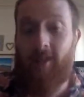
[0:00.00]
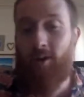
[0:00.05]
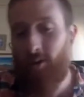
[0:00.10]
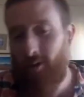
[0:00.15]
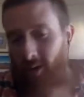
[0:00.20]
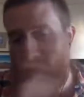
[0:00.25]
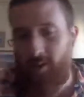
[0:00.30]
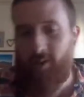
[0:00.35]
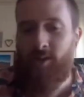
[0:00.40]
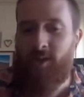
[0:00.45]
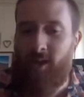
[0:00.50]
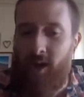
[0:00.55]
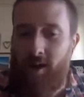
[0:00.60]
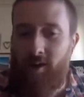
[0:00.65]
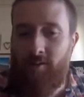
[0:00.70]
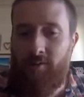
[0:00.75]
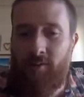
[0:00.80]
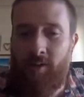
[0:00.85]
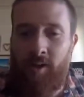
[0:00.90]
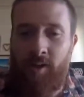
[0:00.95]
on the other
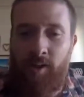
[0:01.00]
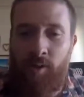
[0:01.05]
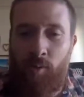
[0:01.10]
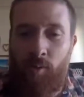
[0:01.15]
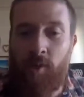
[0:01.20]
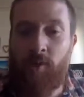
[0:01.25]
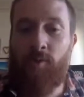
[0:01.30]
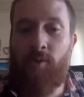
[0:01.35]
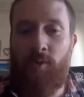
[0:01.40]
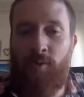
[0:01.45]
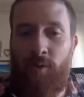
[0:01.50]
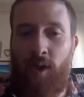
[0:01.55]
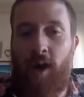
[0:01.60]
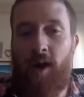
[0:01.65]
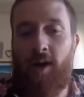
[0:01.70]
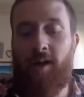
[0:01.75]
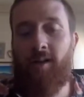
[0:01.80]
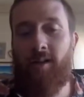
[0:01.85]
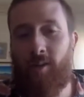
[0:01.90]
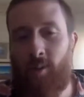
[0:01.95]
side of like once we
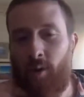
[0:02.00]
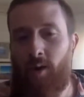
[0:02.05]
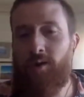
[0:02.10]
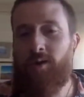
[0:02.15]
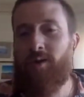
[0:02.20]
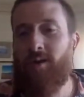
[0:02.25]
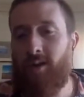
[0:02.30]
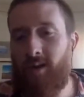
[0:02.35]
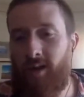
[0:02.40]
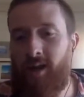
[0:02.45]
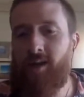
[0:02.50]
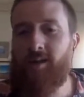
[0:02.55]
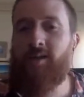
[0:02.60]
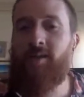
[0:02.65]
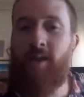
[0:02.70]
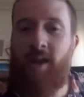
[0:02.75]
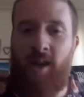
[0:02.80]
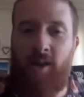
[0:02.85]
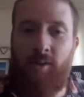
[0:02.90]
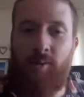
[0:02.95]
find a question and
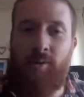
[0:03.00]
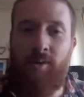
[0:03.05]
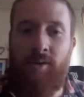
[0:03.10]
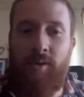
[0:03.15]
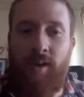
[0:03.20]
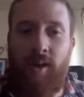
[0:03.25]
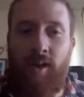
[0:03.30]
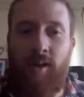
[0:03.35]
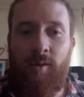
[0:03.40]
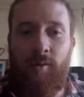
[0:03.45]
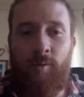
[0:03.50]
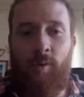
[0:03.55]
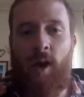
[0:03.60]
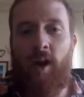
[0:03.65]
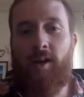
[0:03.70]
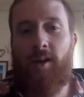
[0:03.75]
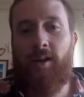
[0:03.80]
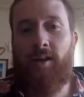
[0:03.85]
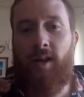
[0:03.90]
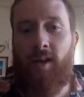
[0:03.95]
answer, how do we
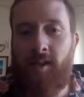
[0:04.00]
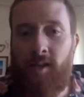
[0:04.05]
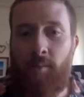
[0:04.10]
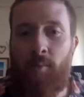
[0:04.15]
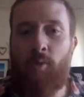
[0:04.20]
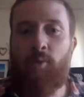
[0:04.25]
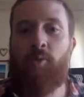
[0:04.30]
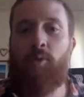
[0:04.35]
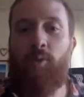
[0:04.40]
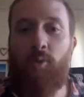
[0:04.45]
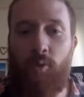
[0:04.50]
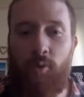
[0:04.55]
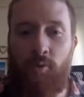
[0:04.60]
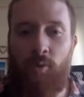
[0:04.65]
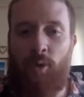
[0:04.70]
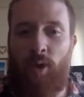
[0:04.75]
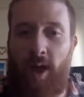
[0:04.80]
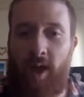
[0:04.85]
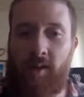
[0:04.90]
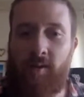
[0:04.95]
find it that's the most
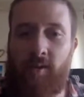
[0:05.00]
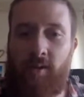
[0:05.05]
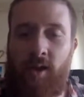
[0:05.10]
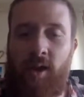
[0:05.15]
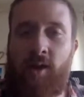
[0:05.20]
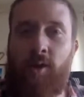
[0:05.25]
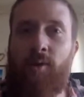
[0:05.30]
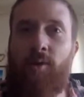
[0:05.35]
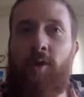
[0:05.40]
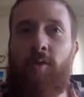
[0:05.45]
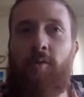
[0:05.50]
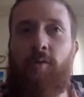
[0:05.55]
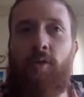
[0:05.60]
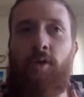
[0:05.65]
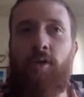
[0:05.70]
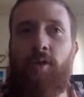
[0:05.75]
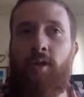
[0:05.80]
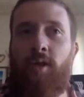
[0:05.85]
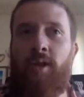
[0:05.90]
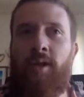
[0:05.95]
useful answer? How do you
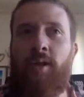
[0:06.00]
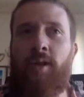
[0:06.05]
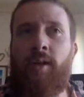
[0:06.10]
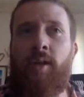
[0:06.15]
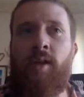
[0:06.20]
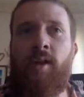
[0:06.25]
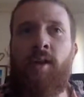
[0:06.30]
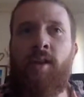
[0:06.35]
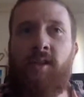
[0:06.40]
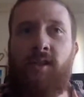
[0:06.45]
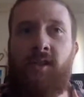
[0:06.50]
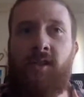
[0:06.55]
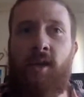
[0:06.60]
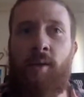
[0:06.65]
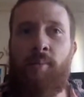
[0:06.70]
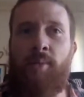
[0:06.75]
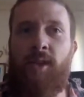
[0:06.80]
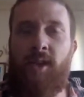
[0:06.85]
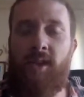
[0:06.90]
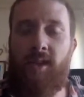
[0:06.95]
convert like
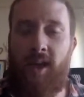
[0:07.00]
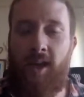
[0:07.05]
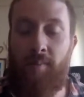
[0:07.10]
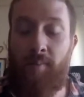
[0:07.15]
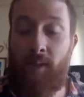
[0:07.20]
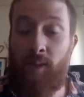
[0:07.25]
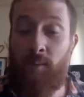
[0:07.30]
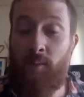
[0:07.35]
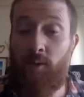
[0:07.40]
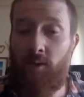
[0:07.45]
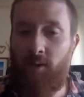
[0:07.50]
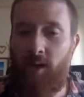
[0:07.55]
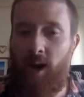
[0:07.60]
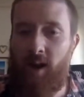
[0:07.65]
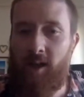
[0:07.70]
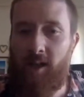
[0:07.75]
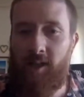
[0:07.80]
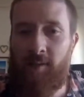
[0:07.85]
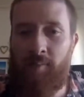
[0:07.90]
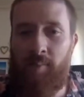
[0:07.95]
something that people are
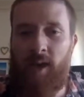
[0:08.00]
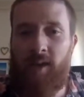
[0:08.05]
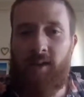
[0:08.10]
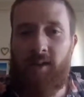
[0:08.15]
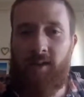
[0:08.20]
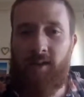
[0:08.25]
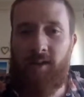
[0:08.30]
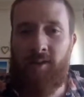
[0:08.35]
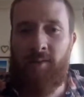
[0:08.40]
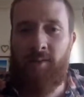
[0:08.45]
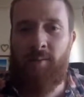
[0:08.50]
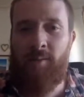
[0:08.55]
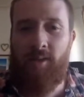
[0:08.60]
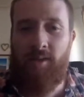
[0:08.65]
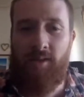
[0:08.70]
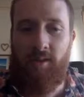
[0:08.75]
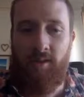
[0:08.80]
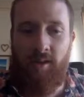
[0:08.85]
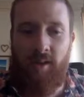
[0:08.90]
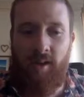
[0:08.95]
not expecting to
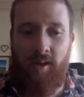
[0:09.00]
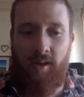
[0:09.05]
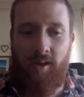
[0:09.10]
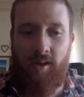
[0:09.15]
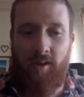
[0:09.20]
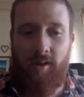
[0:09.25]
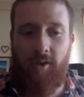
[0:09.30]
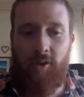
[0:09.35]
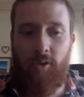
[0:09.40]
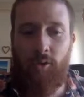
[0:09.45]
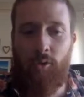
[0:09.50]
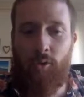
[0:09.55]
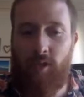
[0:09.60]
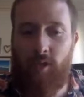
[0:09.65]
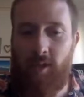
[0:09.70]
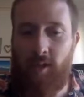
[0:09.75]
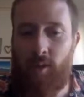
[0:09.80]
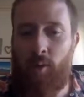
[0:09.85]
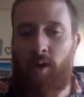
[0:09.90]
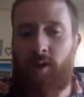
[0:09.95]
be used
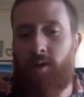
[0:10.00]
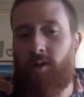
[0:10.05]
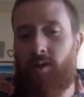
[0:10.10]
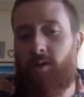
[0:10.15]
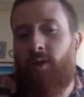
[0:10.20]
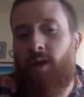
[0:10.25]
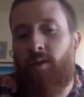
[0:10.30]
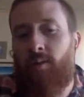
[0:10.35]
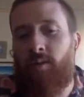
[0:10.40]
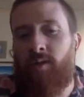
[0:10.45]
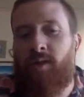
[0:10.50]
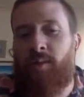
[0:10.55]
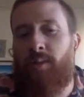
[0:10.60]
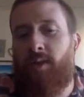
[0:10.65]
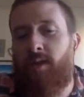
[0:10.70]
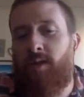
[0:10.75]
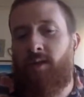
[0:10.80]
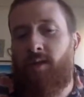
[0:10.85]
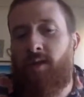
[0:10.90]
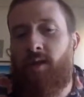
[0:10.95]
as a question, right? When
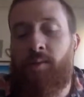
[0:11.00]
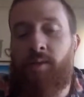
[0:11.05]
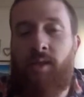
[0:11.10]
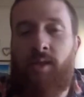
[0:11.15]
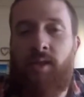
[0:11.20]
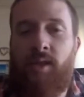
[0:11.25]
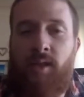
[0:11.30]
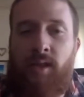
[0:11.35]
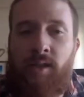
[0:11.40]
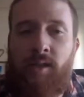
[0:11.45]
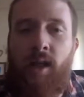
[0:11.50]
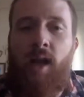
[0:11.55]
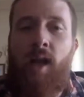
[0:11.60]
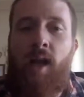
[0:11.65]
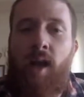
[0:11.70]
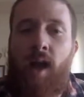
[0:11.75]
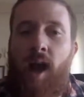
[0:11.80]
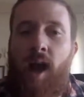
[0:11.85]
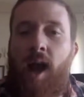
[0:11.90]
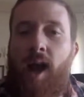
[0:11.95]
somebody just comes in and says,
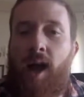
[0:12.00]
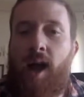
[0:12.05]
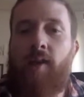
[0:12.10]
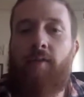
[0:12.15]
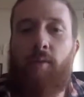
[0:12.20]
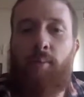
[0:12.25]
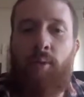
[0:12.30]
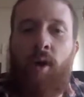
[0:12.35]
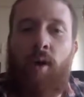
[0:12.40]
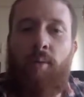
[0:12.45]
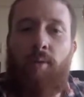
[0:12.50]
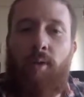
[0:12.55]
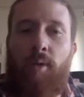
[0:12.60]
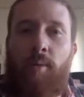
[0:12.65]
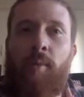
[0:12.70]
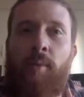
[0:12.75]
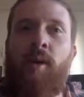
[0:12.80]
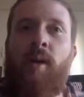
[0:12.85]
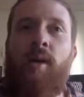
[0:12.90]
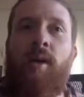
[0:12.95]
"Hi, I have a
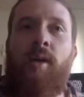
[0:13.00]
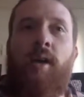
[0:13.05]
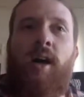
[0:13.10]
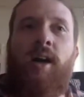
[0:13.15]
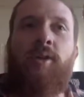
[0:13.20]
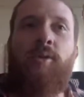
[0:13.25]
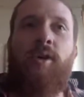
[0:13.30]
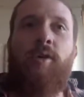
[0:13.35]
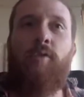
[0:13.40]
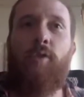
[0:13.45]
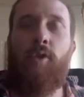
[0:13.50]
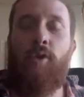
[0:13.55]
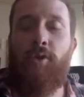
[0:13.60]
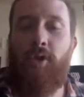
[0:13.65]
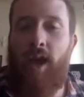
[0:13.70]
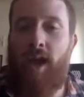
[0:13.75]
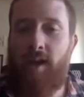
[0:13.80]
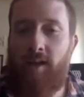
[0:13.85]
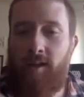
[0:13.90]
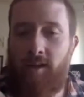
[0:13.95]
problem," how do you convert
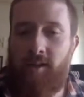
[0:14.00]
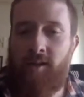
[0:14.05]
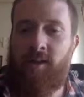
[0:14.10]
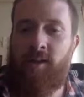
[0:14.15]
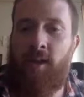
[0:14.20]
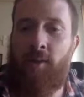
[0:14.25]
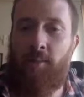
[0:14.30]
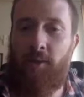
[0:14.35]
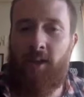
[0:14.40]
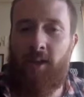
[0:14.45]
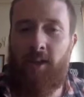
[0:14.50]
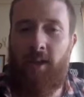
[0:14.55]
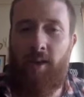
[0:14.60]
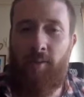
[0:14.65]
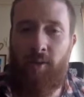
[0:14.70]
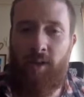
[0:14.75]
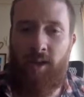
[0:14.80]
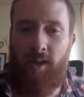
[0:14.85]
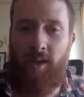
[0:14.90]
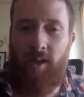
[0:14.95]
that into something that
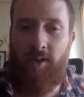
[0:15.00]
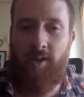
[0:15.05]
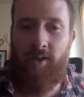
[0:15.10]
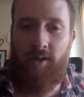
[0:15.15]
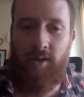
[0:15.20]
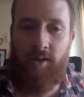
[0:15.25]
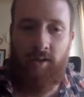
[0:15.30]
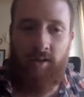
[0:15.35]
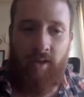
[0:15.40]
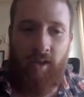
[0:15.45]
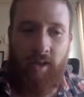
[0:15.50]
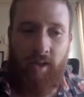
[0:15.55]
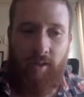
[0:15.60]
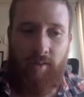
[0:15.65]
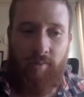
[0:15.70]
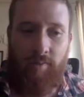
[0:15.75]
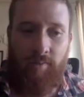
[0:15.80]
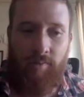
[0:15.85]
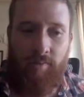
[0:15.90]
we can actually like